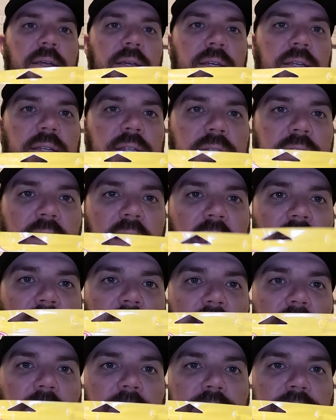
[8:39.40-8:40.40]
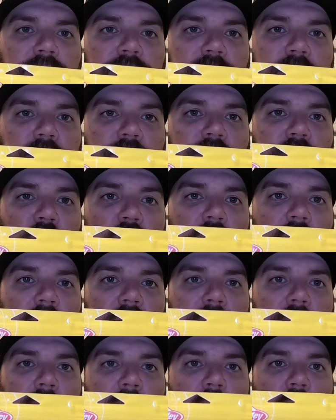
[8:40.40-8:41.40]
is that
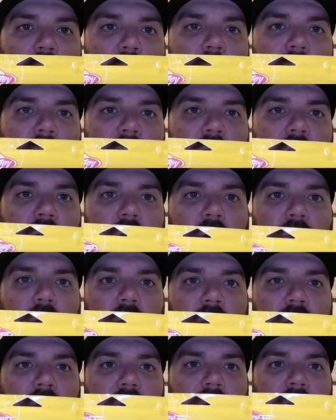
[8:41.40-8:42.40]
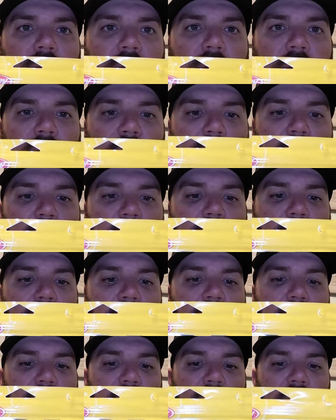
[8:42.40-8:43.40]
Berkley Power minnow in
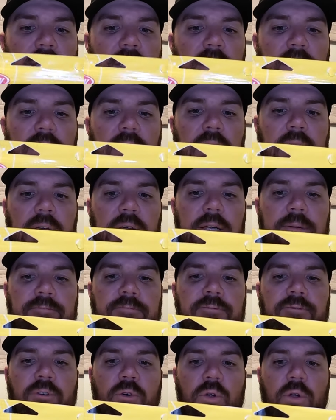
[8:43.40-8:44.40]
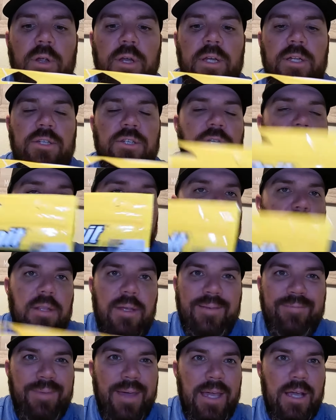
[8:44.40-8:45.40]
the um, four inch.
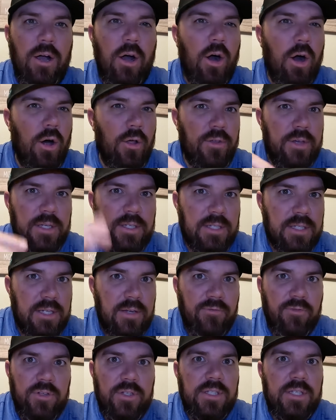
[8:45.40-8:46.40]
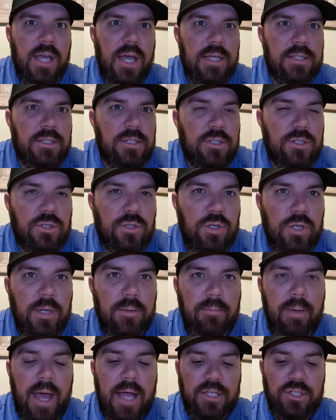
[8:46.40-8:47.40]
They make all these in different sizes so you
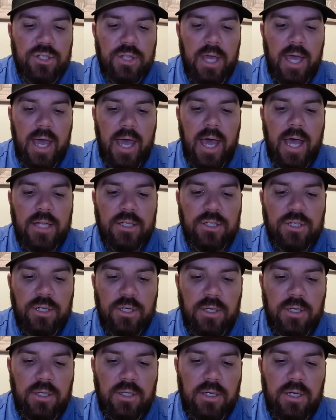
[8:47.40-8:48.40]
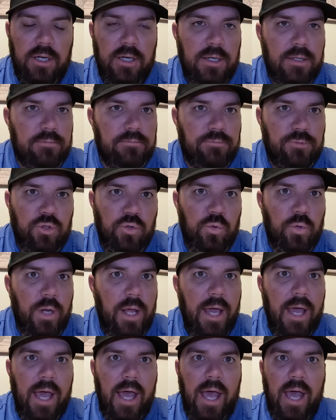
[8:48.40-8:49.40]
can match the hatch. Um, two and a
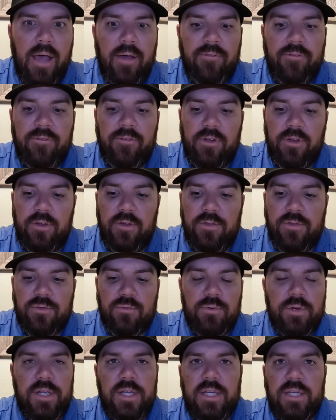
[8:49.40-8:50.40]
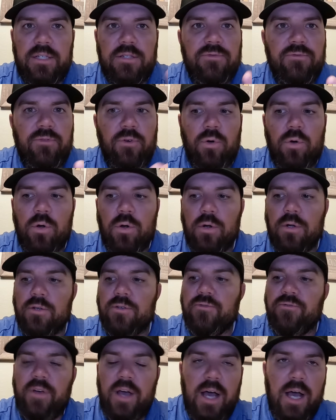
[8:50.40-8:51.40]
half, threes, fours,
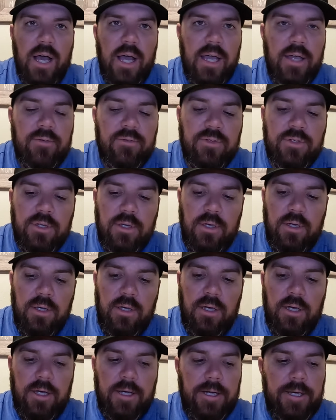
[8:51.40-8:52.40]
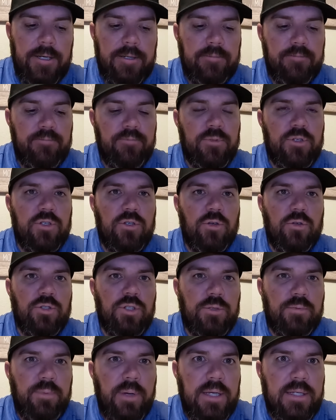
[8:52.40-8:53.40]
fives. Um, so
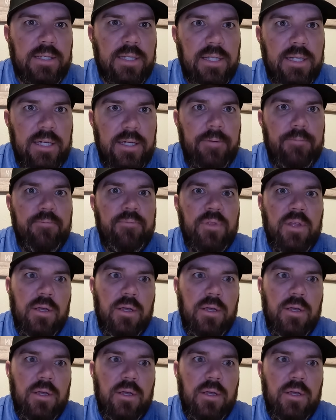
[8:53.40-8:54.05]
just basically,